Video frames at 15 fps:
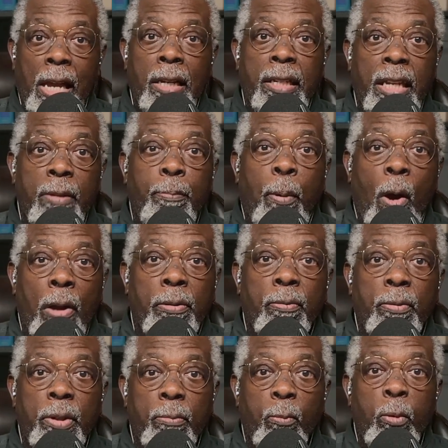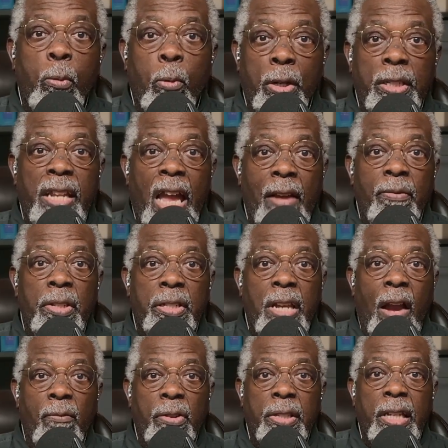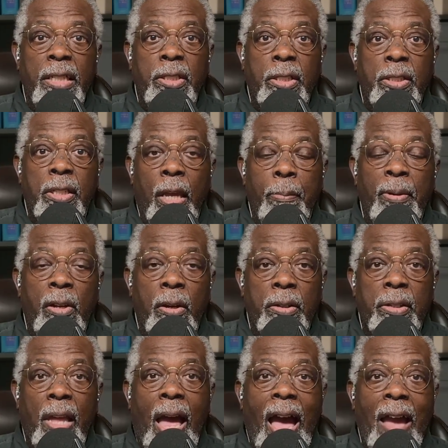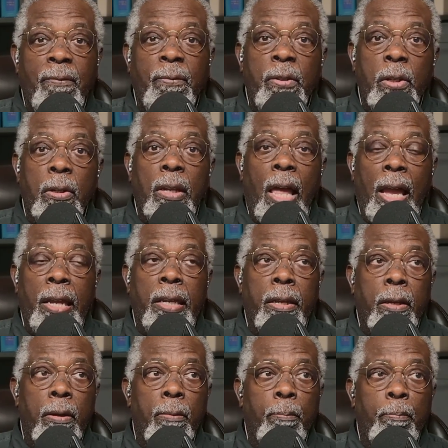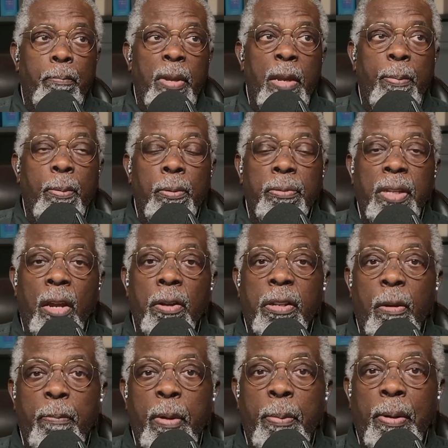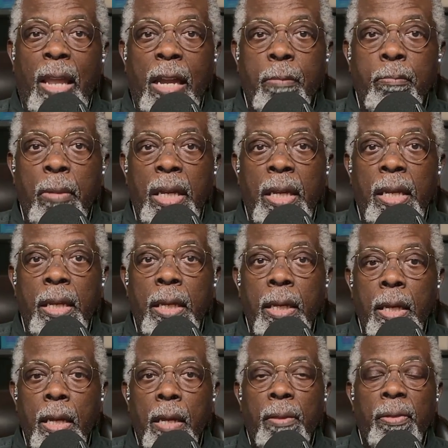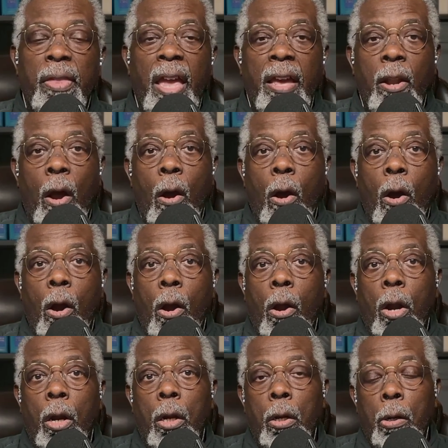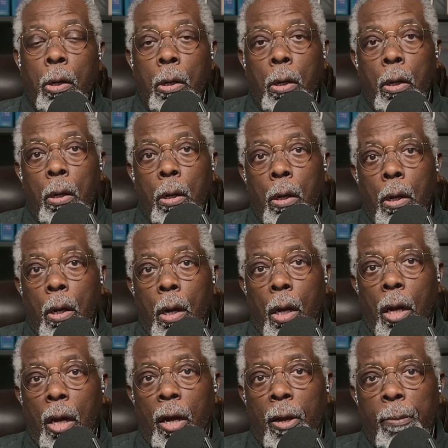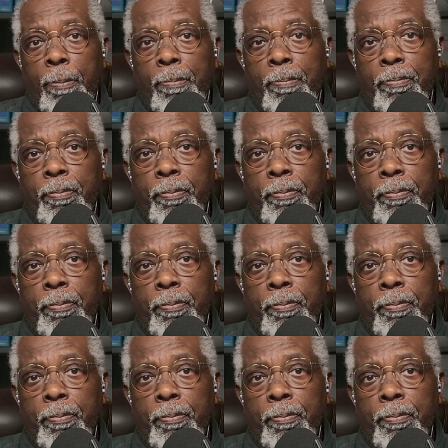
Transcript: again part of we wanted to have this conversation today because I feel like there are some people like me that are um,